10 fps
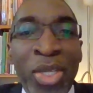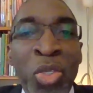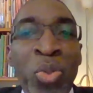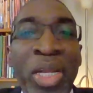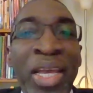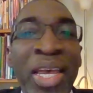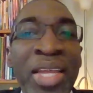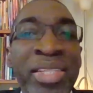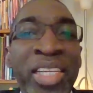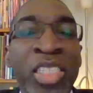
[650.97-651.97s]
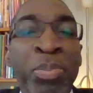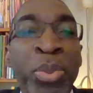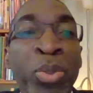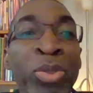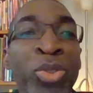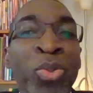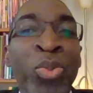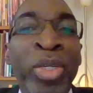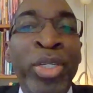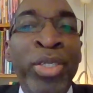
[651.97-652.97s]
you can't expose the
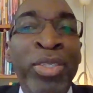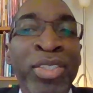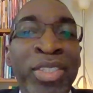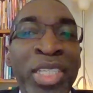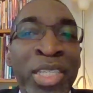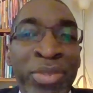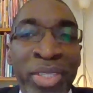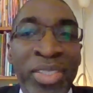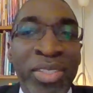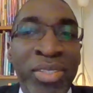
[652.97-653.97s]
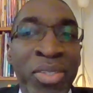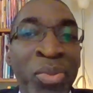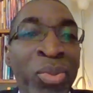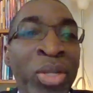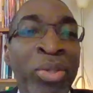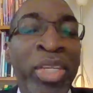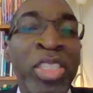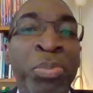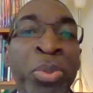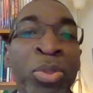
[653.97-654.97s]
world's secrets without
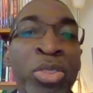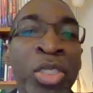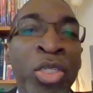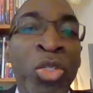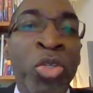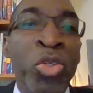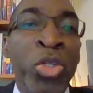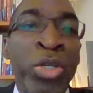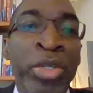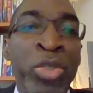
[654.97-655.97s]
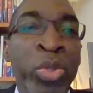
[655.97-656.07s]
exposing yours.